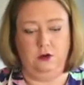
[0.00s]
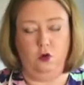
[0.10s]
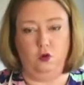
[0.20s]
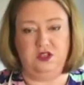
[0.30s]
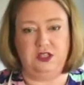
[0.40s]

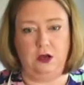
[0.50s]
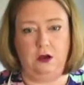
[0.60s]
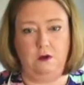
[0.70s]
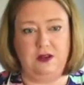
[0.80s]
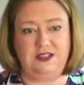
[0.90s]
or
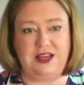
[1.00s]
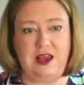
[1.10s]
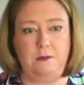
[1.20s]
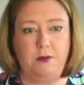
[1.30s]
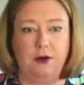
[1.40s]
so
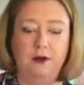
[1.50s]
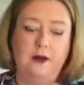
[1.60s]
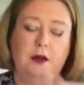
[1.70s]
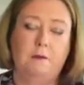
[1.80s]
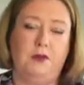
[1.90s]
deep,
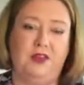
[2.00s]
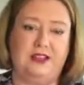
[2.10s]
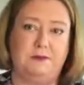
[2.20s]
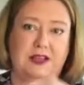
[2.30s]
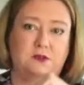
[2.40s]
but
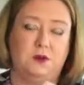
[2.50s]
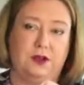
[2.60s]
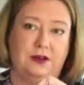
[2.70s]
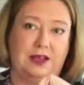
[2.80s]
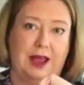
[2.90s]
this means we're
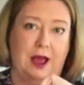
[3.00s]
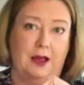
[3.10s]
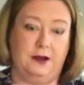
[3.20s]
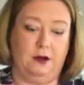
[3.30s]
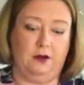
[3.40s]
going to get
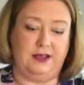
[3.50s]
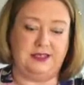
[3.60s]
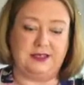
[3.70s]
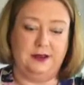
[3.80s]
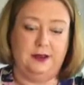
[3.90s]
a
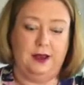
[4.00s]
nice